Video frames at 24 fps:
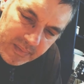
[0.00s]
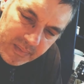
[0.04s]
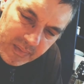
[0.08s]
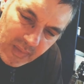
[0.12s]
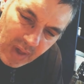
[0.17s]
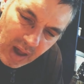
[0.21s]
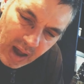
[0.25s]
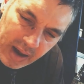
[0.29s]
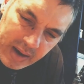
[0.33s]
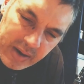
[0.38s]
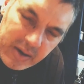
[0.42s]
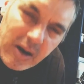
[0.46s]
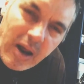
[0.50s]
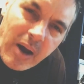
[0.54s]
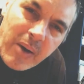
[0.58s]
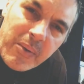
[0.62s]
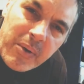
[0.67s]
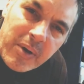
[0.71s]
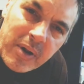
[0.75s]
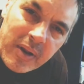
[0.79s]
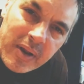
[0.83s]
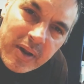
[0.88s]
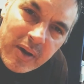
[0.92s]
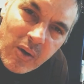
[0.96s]
I
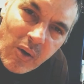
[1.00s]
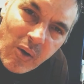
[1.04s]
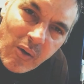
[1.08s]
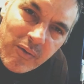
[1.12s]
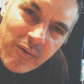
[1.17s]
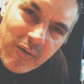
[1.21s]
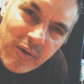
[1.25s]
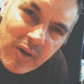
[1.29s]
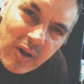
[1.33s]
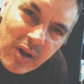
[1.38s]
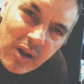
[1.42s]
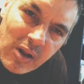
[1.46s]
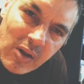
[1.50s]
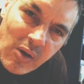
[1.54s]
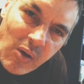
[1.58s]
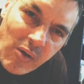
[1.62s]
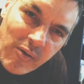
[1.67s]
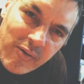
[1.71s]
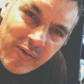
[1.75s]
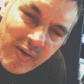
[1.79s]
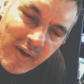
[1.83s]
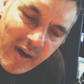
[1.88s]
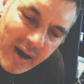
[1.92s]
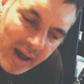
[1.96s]
really go for the
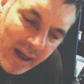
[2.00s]
lo-fi,